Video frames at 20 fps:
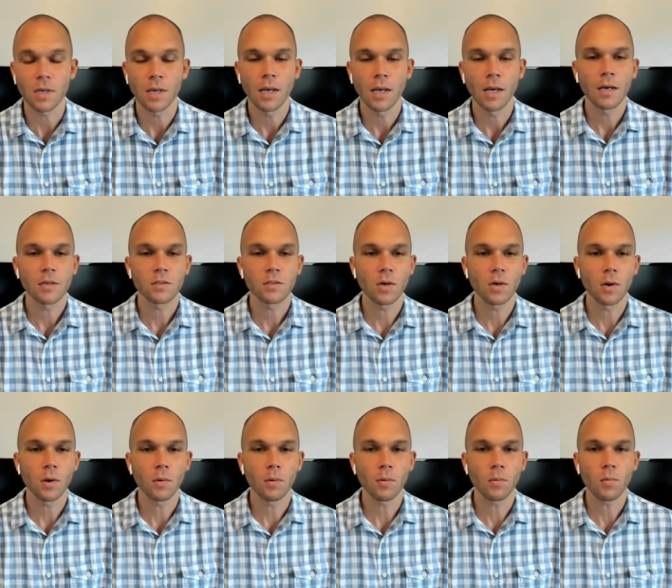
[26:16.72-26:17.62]

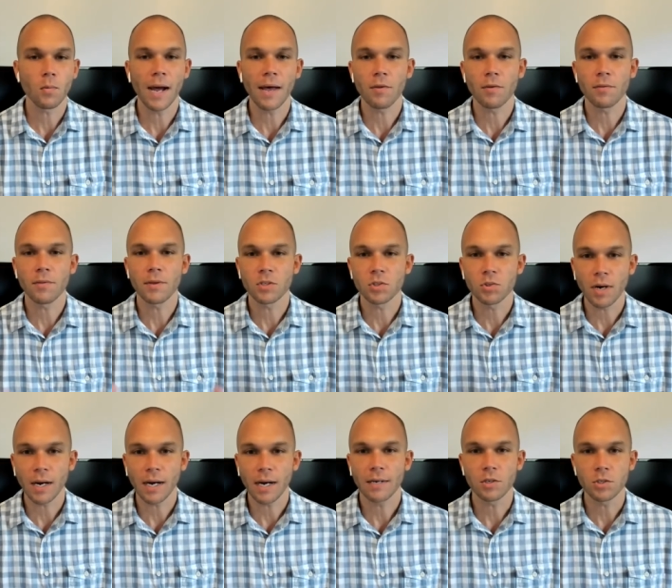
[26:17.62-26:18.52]
So rather than
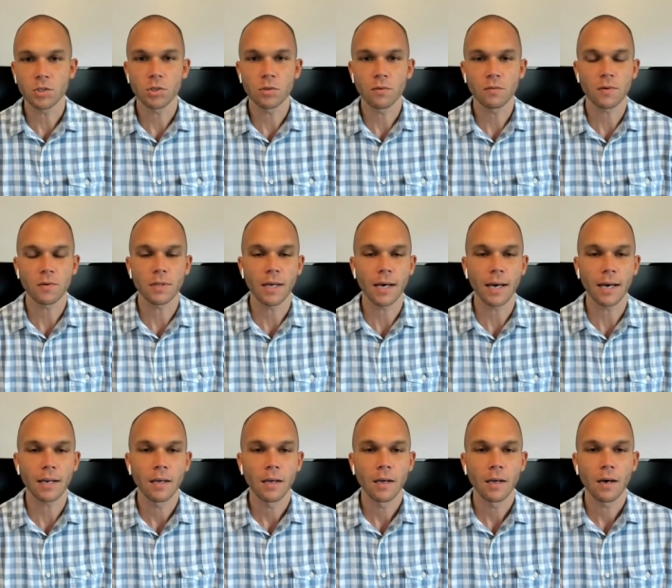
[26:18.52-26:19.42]
trying to shoot for that
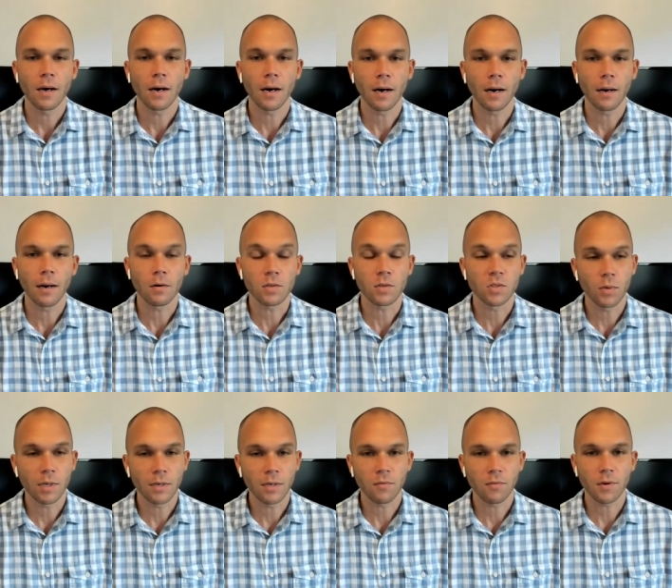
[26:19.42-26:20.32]
uh, or
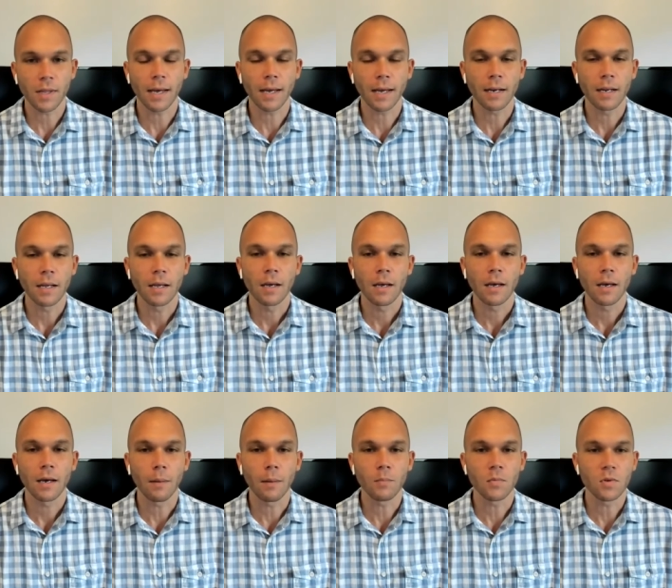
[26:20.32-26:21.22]
swing for that,
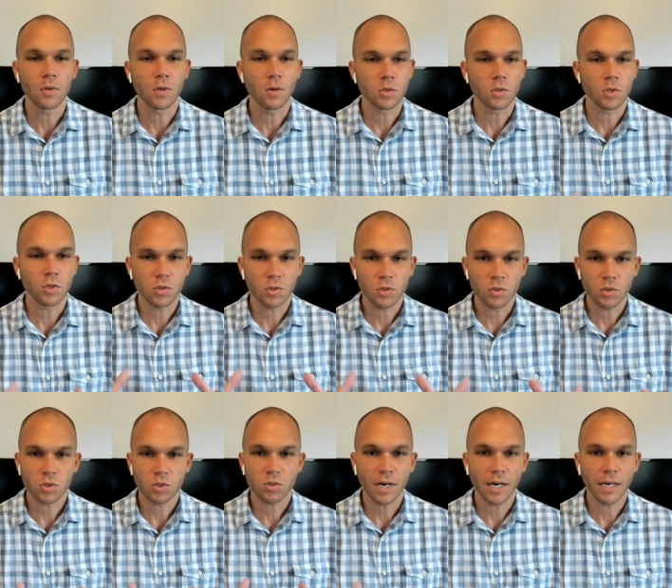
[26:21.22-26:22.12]
um, you know, just,
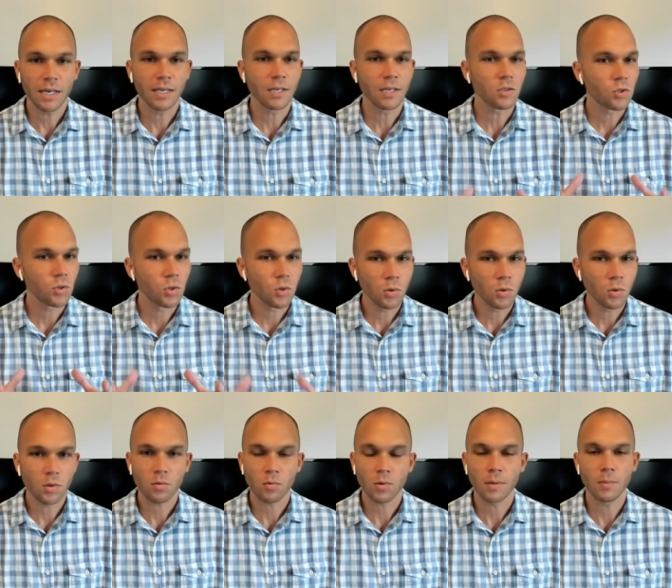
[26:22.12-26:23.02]
just trying to get two to
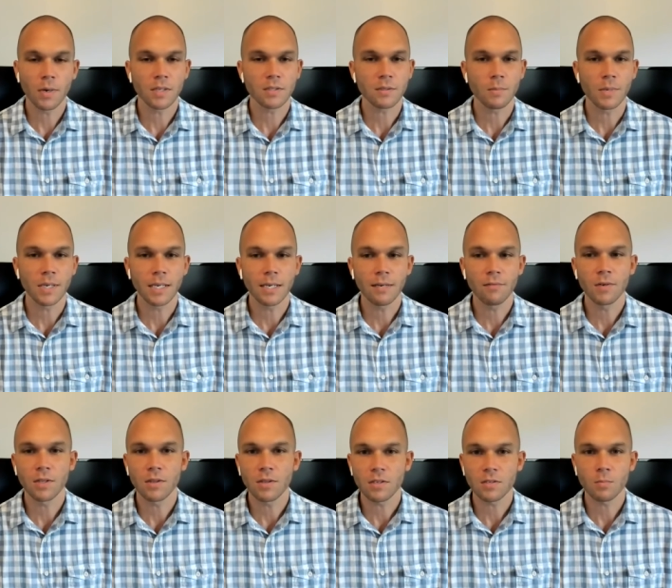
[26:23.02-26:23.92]
three months. I mean, even
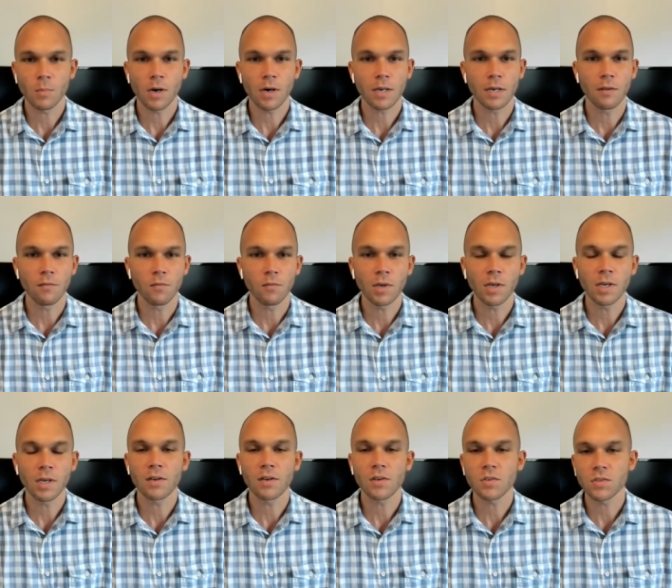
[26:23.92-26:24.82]
in this market, if you can
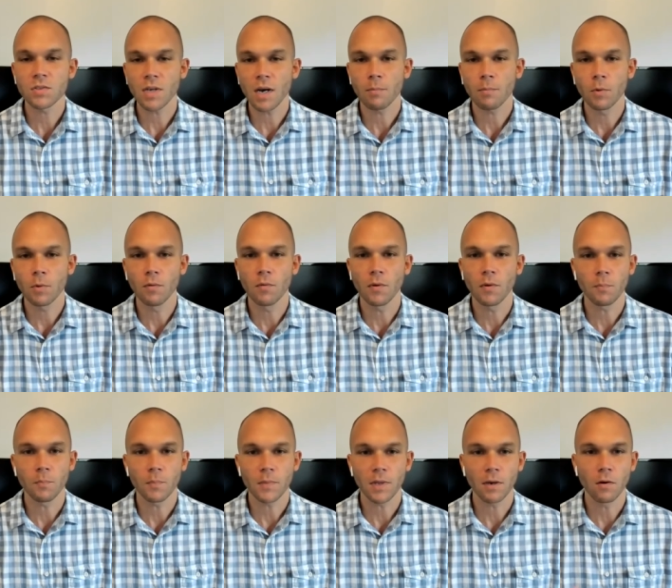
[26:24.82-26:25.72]
get a stock move
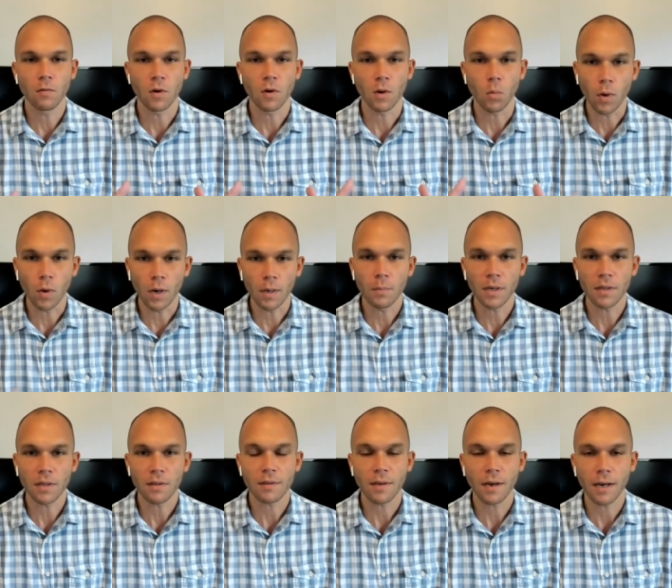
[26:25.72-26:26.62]
in over a
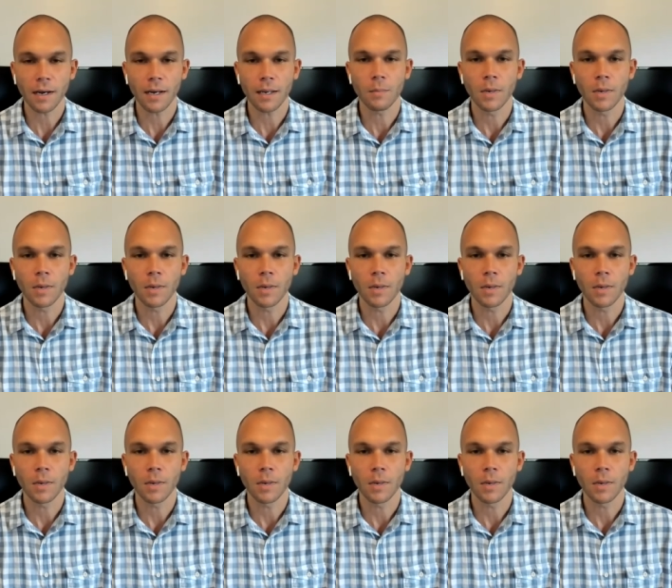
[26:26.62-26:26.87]
one-month time,